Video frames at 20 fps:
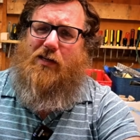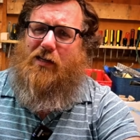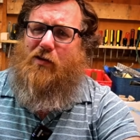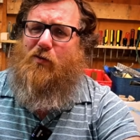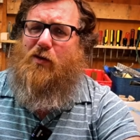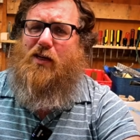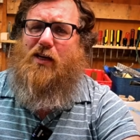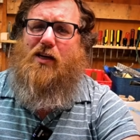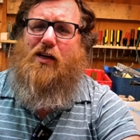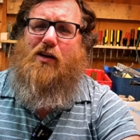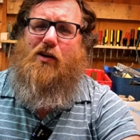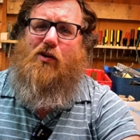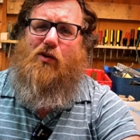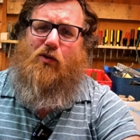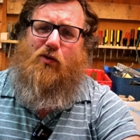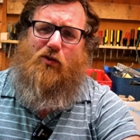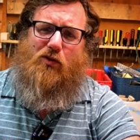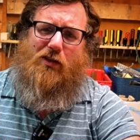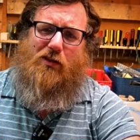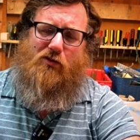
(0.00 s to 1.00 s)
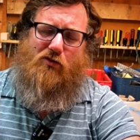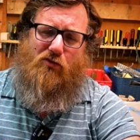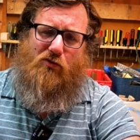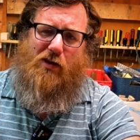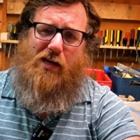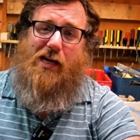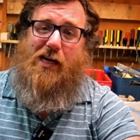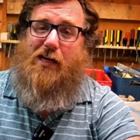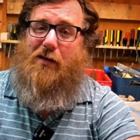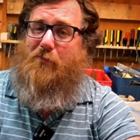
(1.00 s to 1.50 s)
They were huge. And
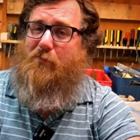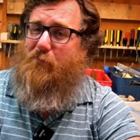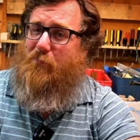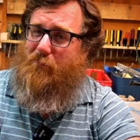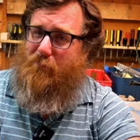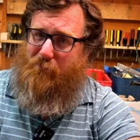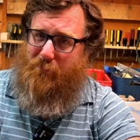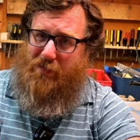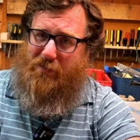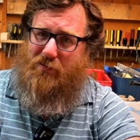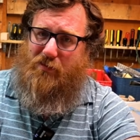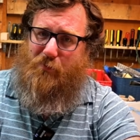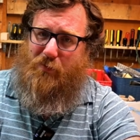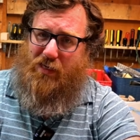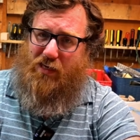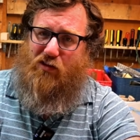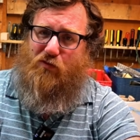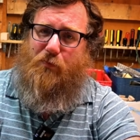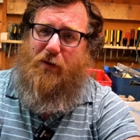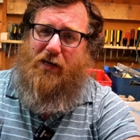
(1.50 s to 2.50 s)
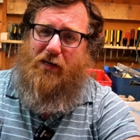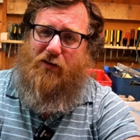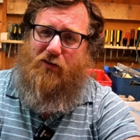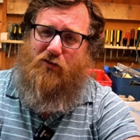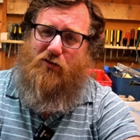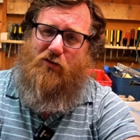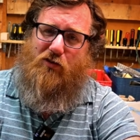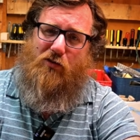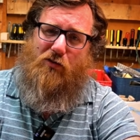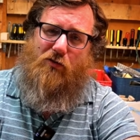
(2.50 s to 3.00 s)
Trane makes some of these bears
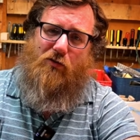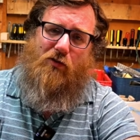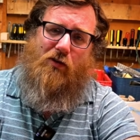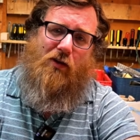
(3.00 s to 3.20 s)
too.